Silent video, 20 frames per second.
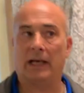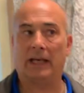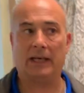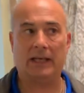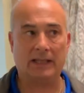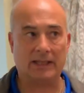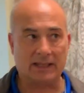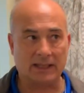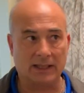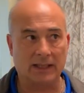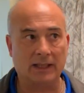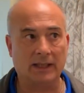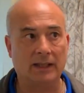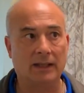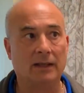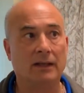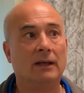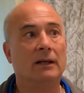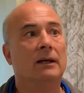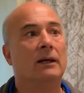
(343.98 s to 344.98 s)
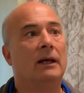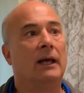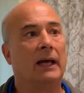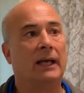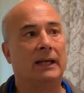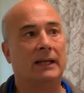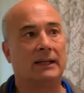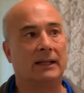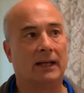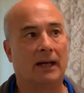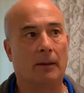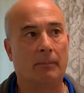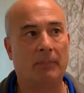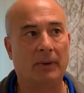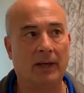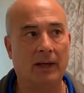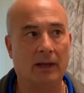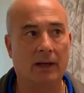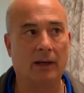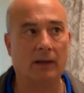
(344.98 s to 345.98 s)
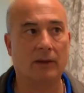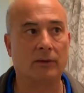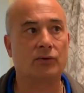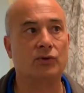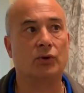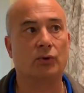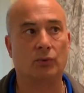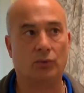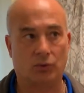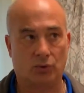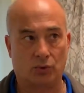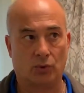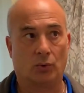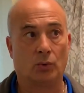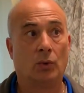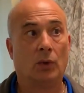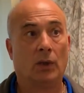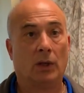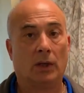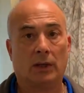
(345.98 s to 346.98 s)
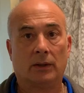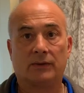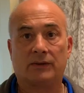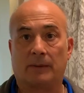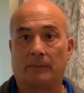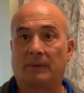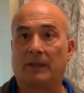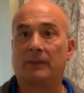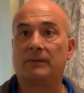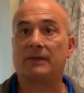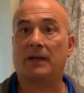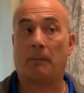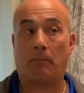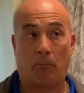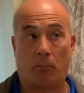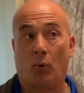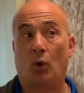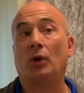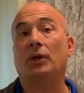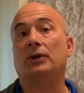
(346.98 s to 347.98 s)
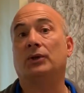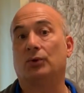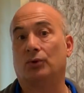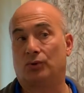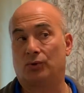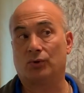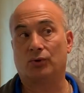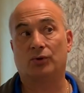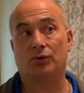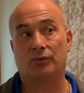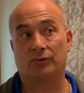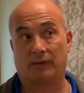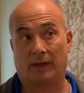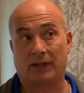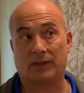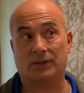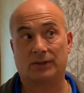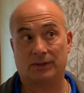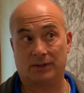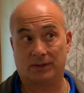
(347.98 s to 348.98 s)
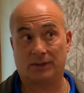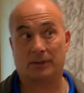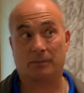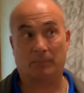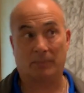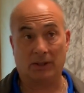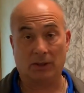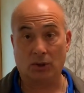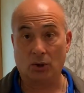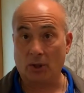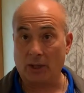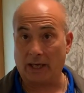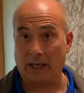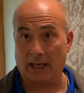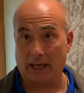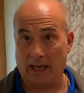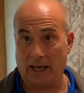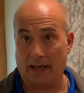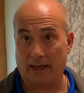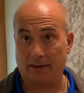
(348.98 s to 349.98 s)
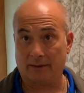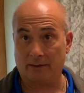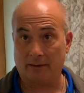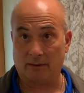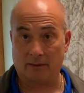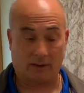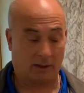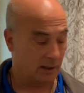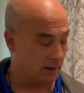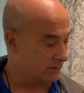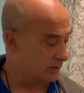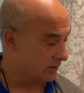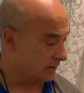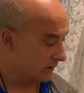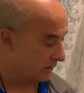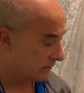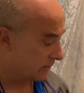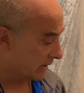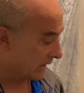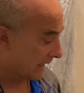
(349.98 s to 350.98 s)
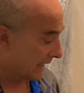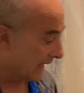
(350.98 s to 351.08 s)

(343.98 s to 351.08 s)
anything up here. So sometimes they're pointing you to the directions to be looking at. Okay, so the